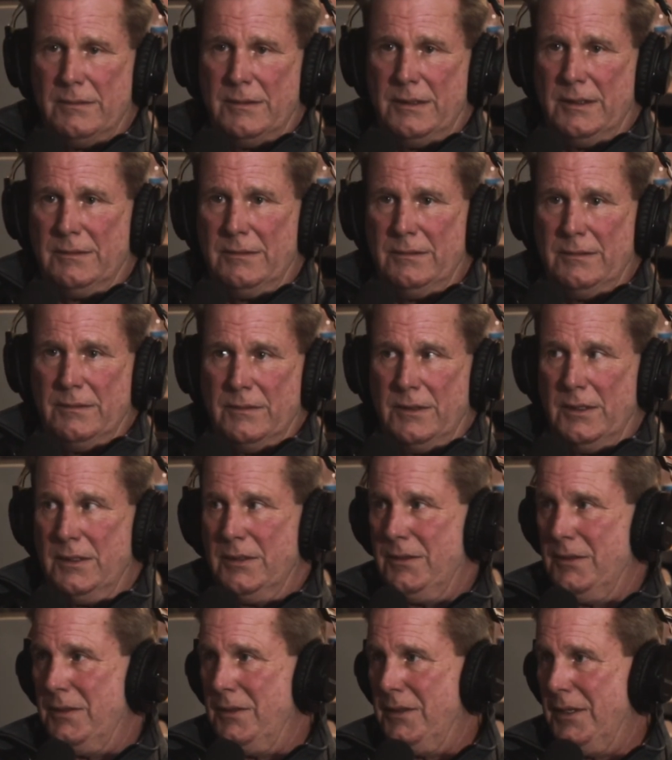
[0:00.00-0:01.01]
you
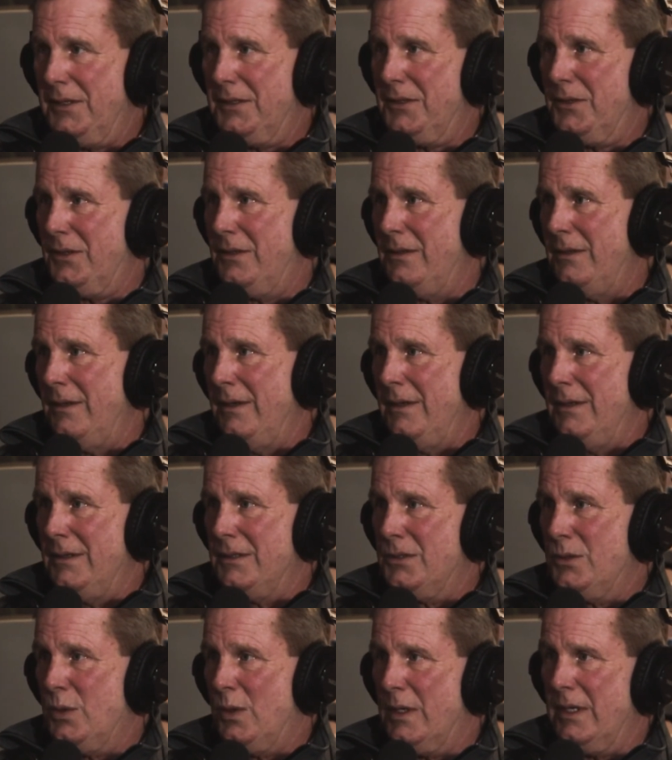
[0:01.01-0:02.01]
get
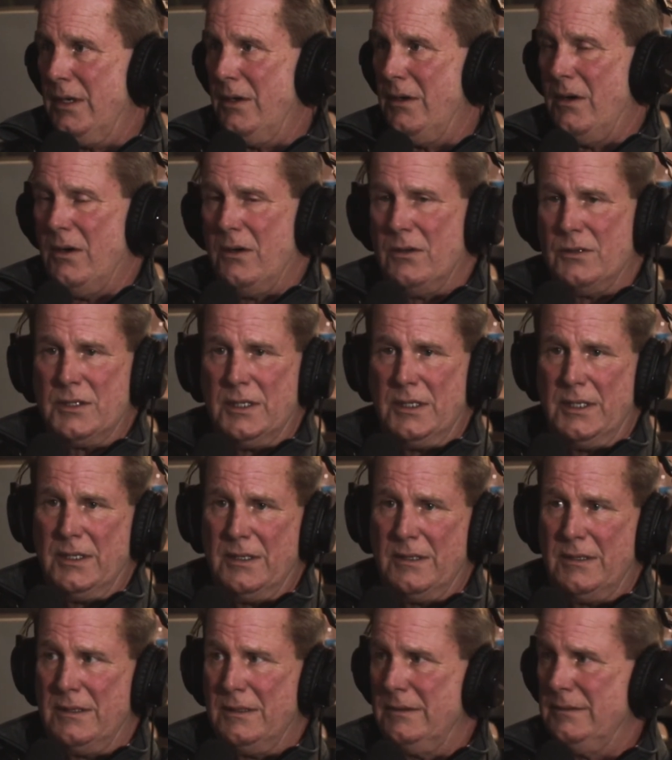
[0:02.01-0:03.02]
20-year-olds that
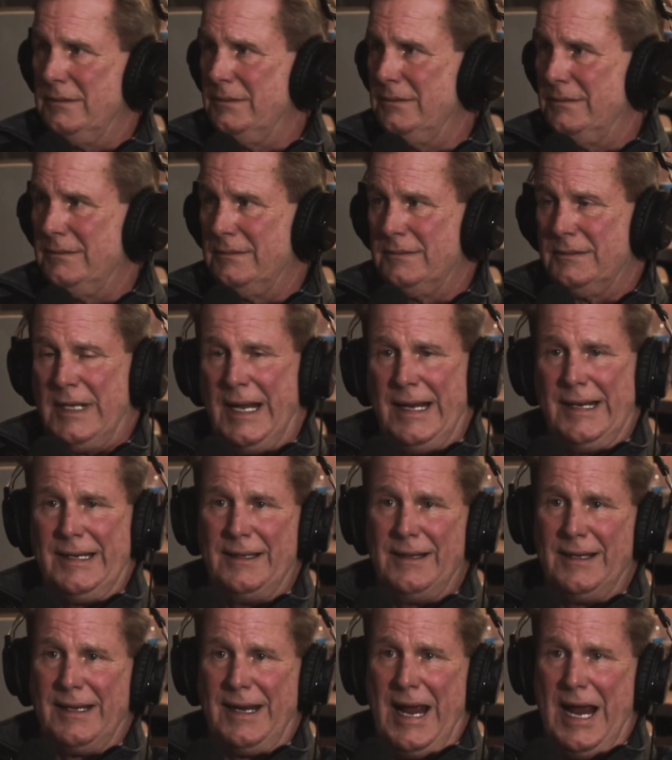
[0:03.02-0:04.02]
are
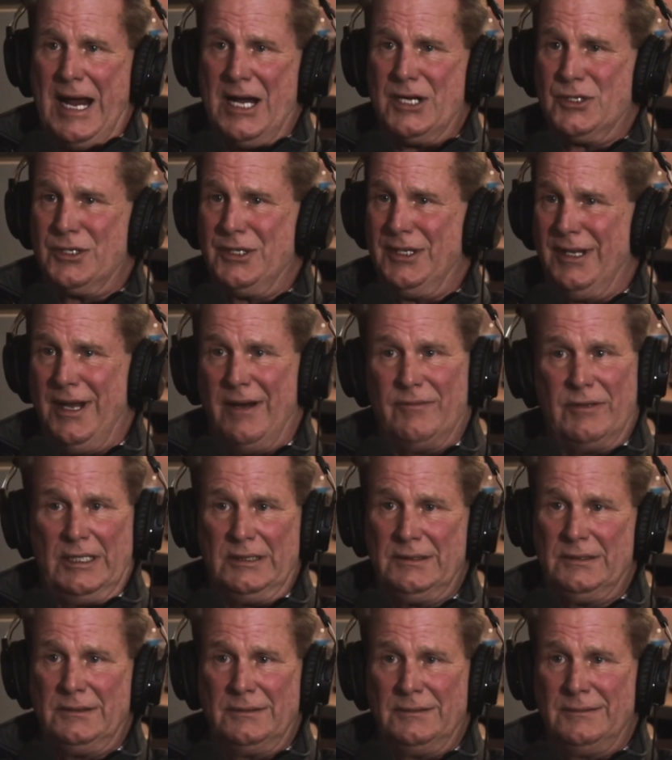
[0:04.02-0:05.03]
taking the cash and loving
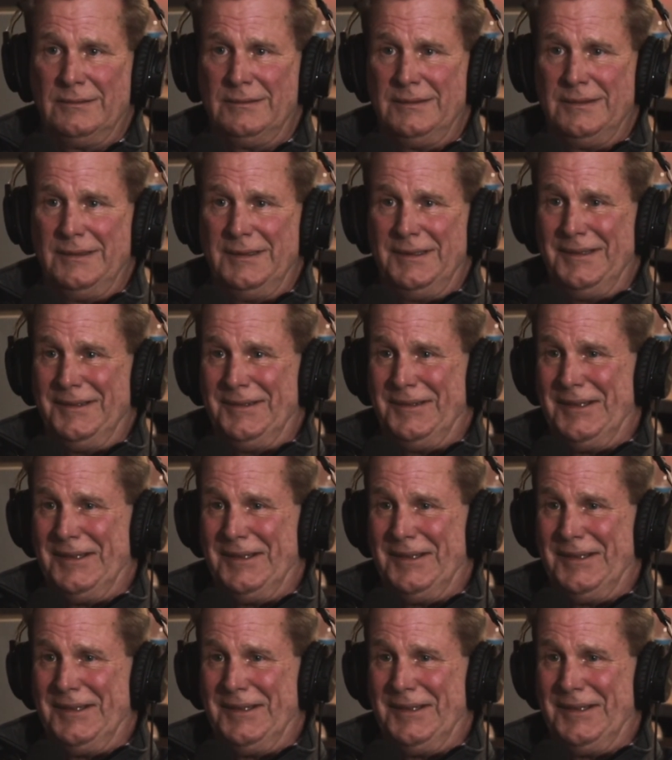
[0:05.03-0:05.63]
it.